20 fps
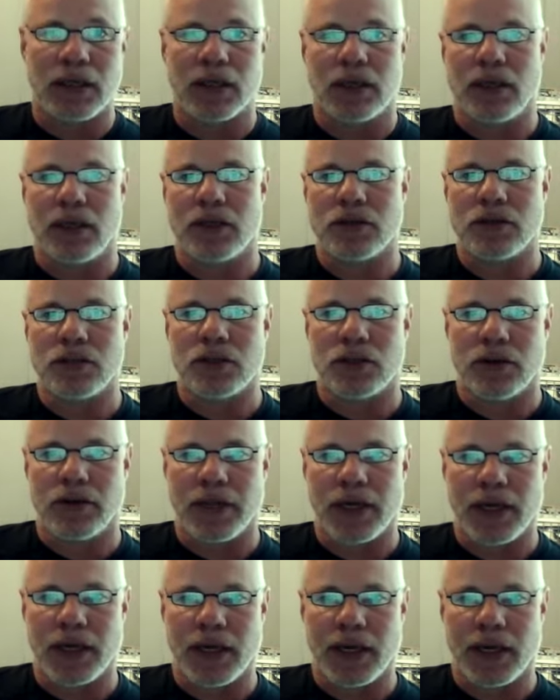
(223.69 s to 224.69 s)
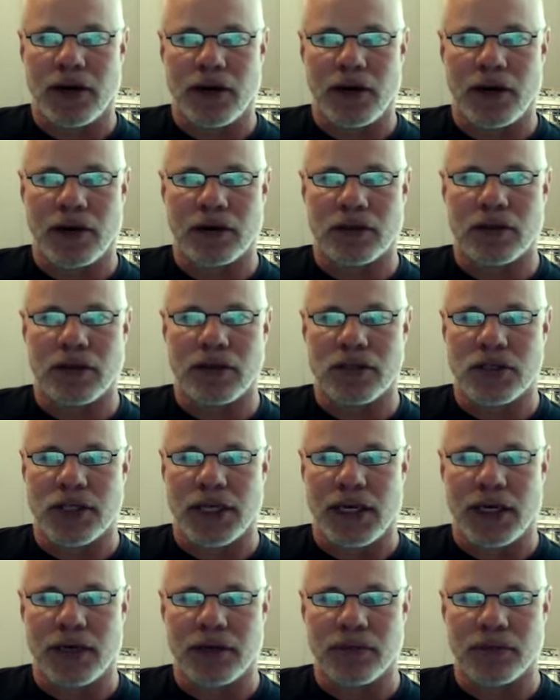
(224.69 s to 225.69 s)
And so that kind of knocked us
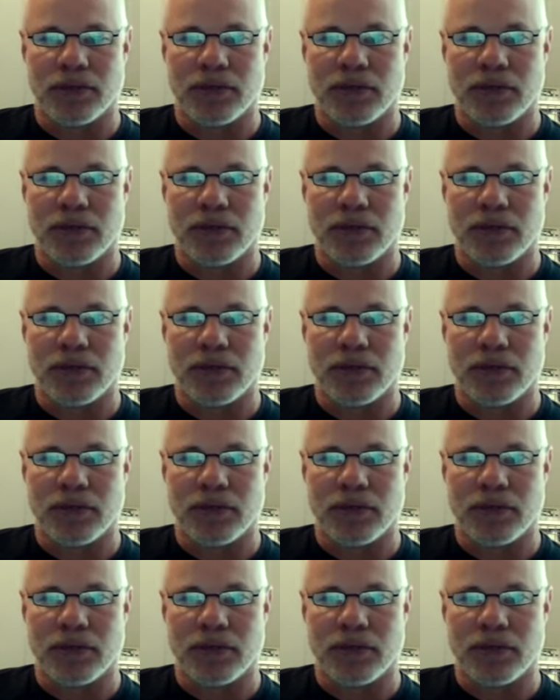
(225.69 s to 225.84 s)
out of